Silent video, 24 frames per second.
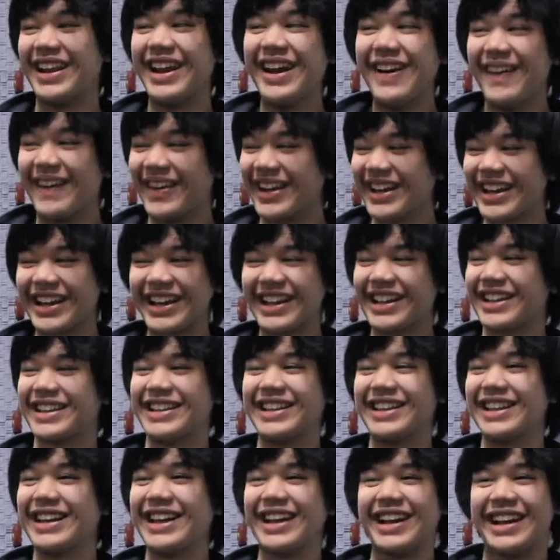When he clicked
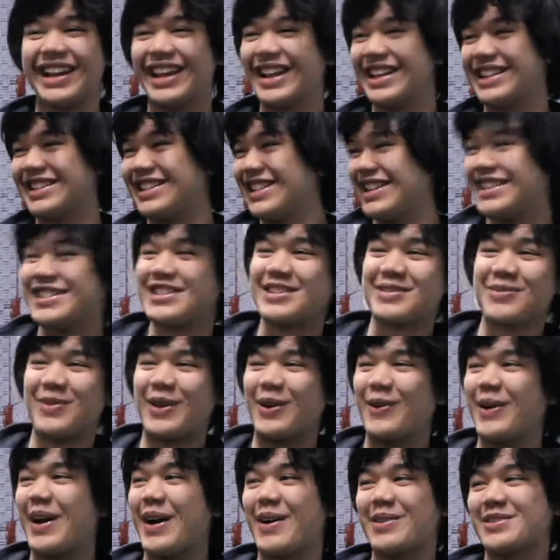delete and it just
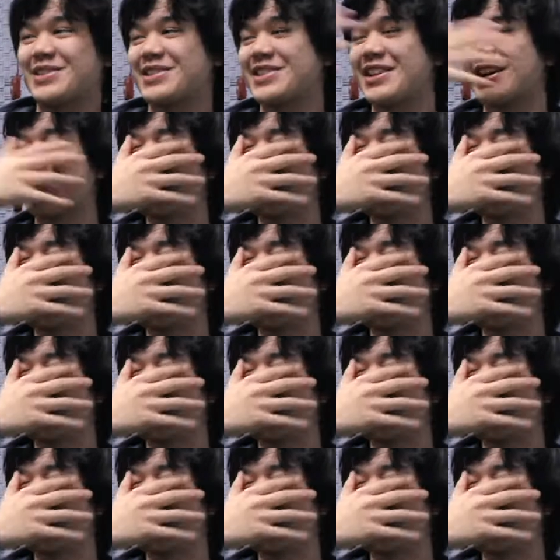went away, I was just